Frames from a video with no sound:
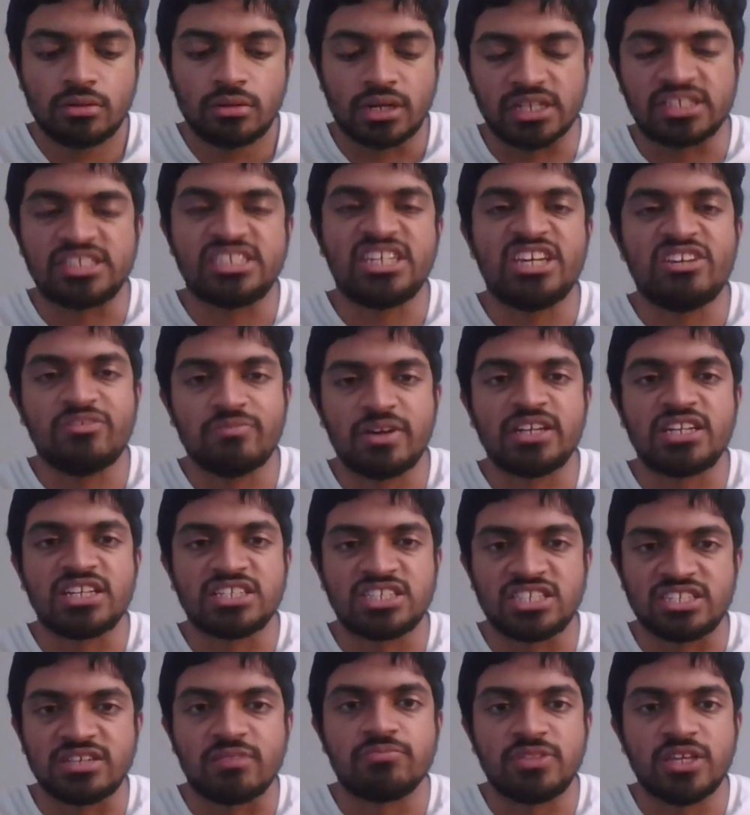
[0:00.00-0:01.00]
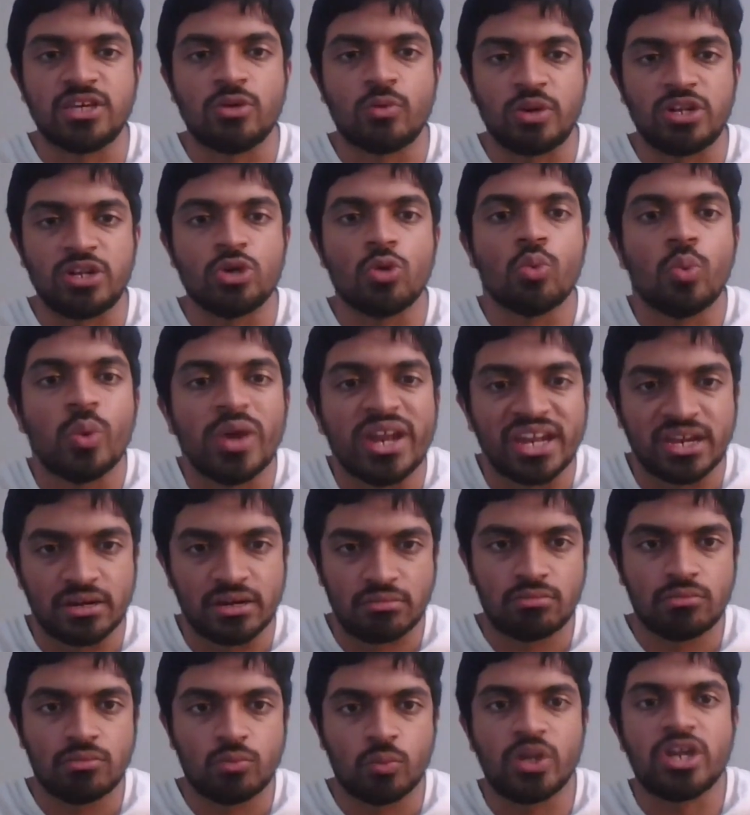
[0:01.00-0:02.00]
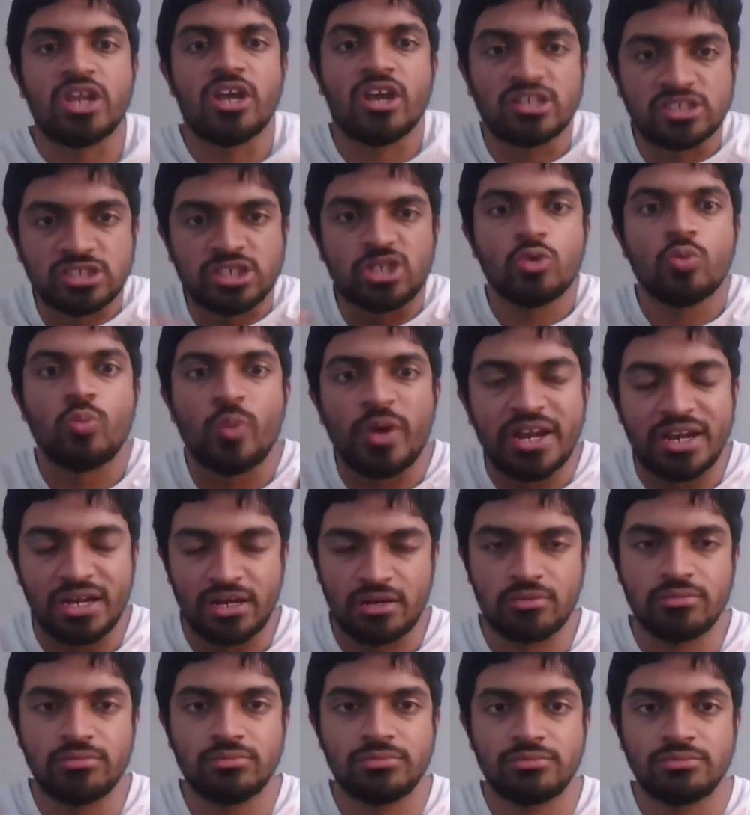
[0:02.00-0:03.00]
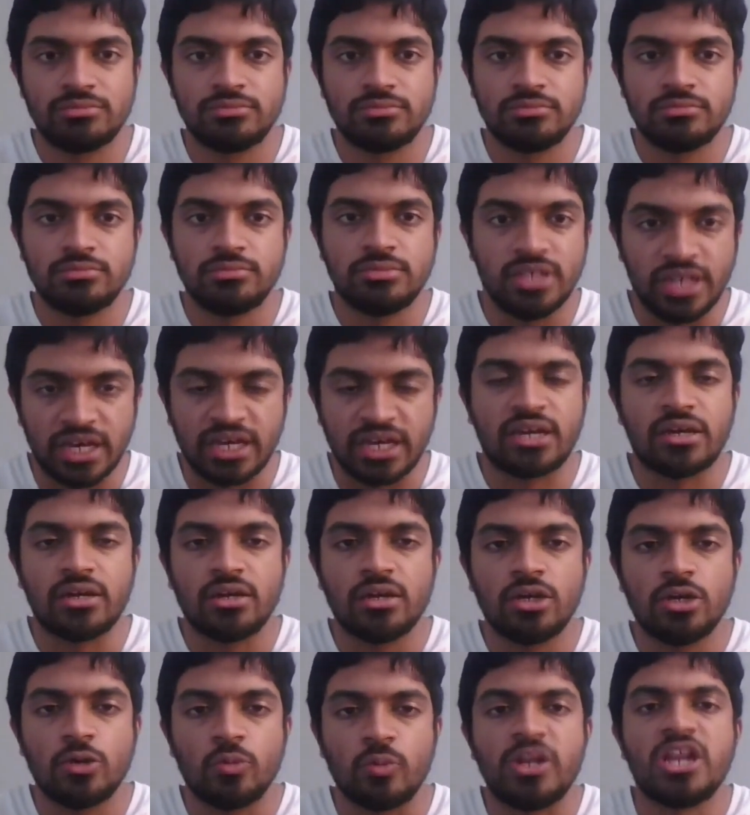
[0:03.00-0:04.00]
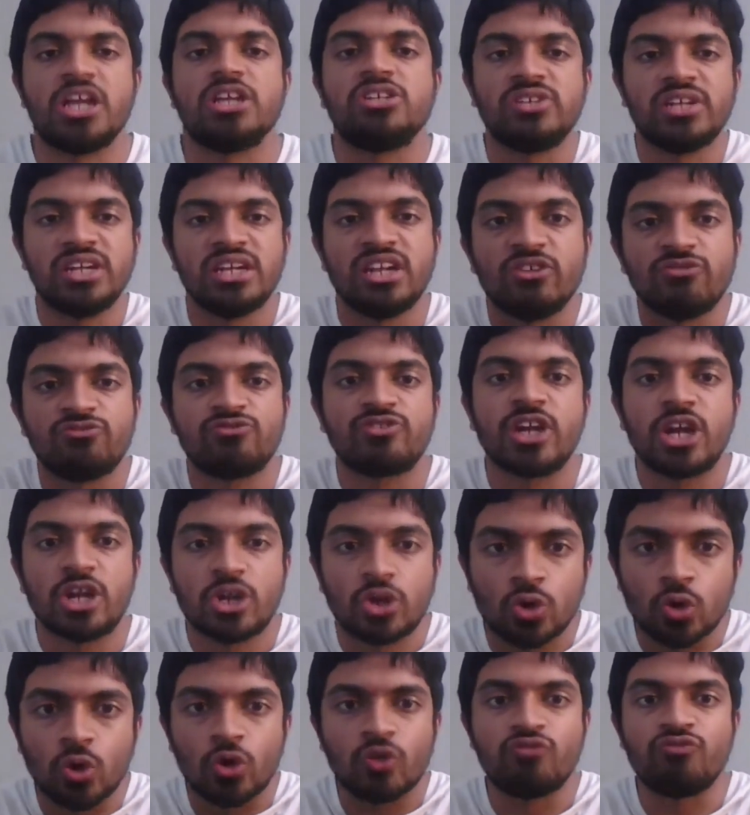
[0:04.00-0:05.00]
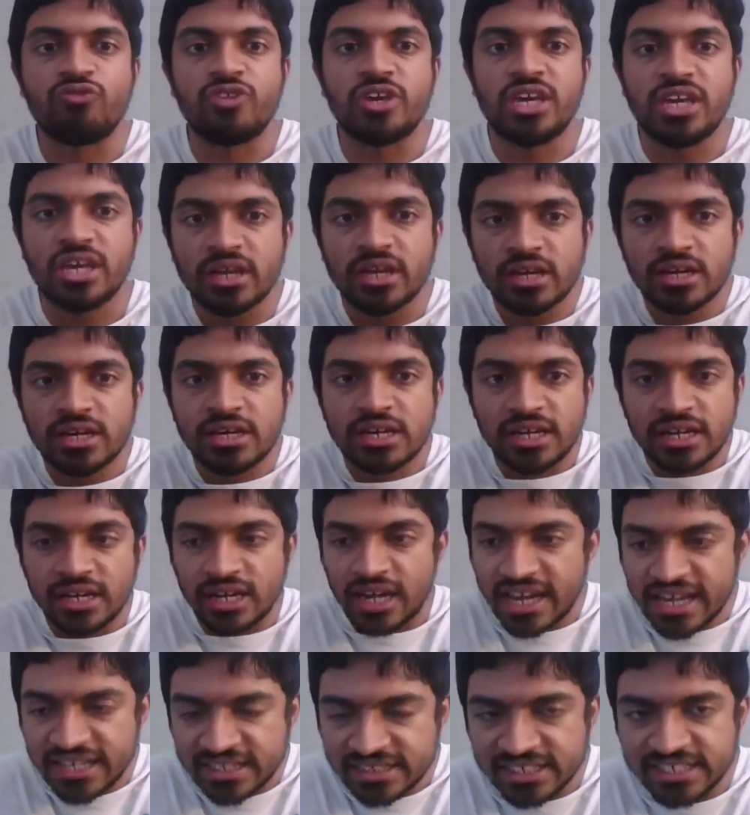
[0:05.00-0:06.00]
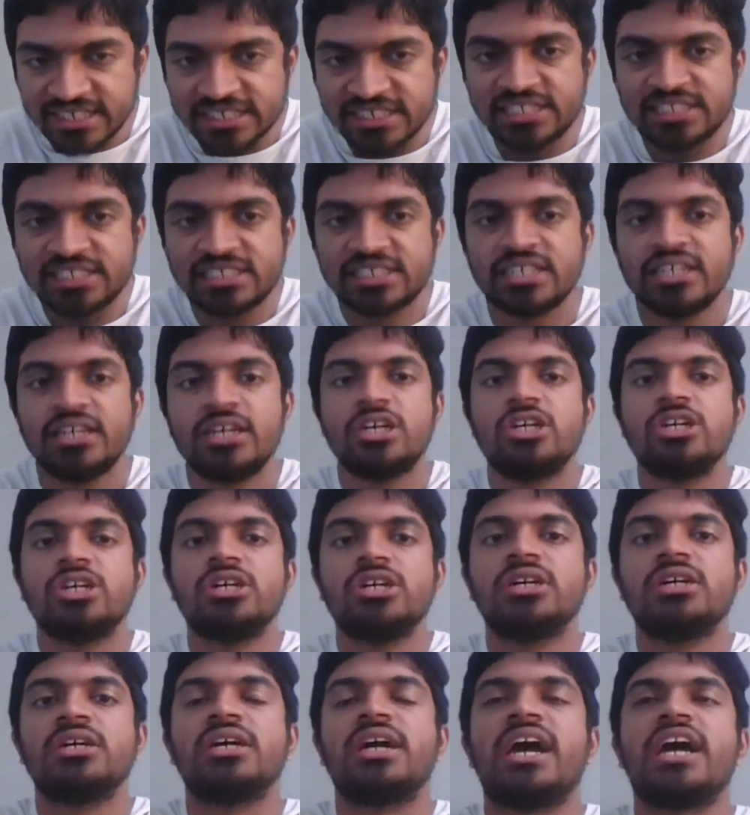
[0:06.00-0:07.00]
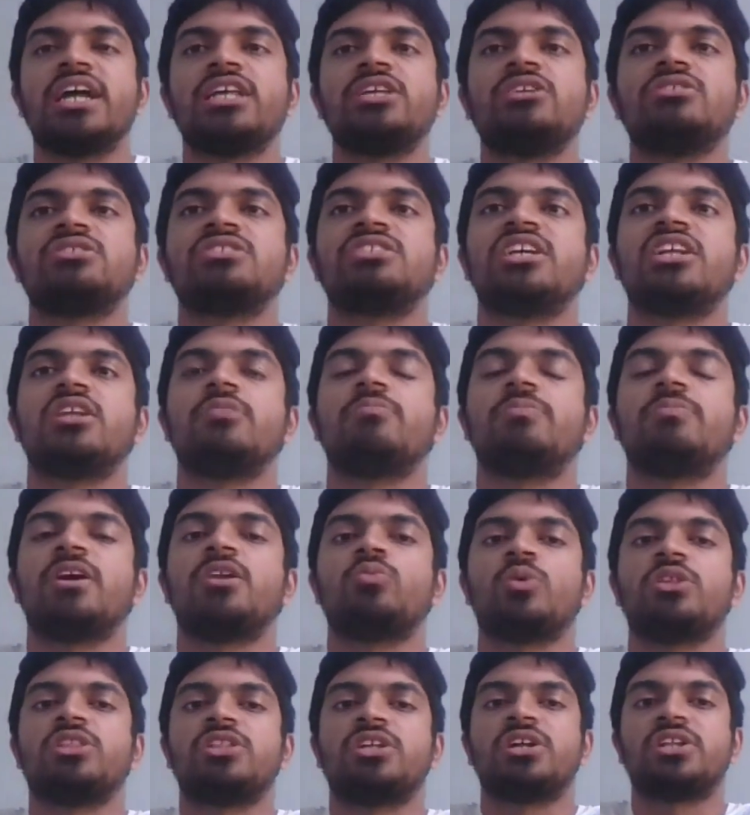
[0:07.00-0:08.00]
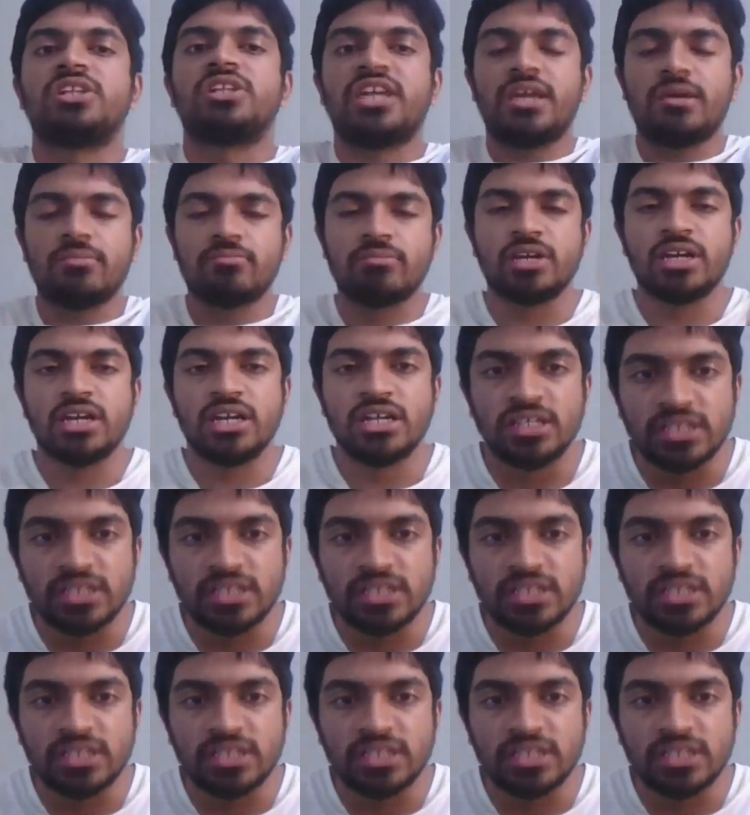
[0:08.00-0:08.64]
Achievement is something when you win. When you actually win. Yeah? When you actually lift a trophy like this and you celebrate with your team,